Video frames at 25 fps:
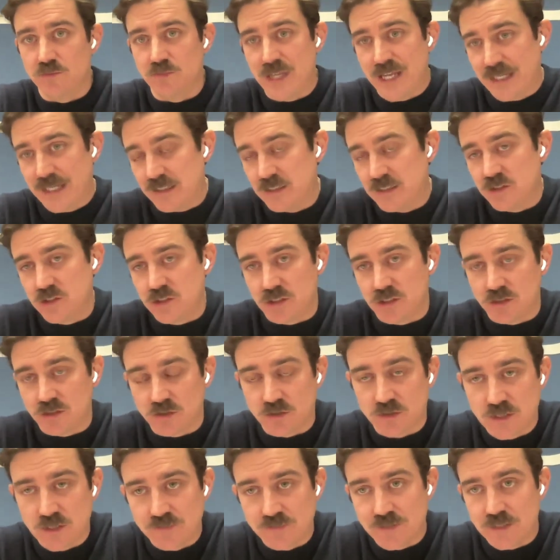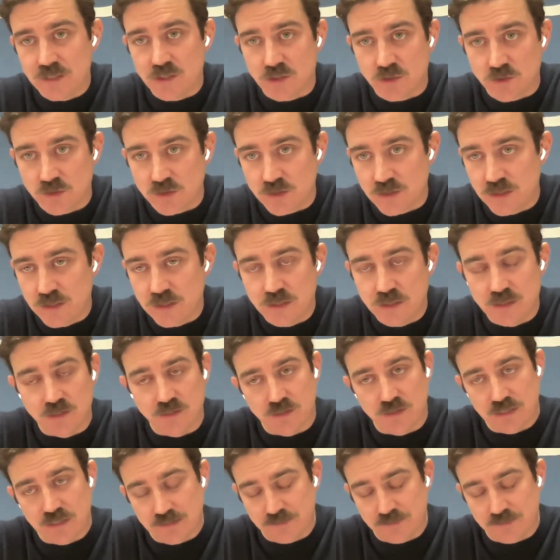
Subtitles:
manage their own inventory.